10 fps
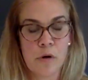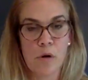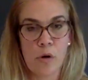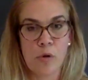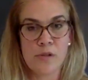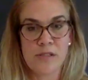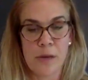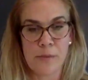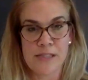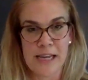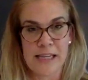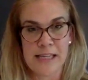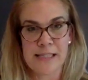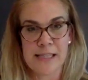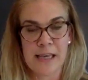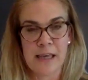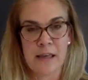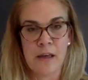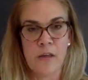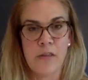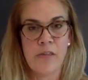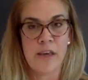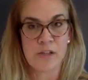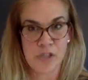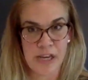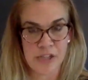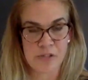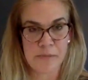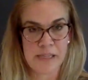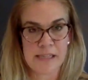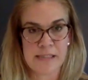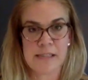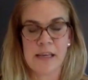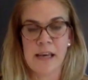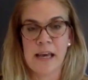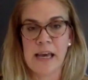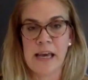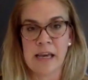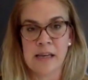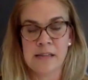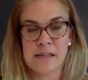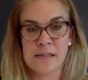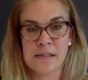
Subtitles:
hold simultaneously the education piece and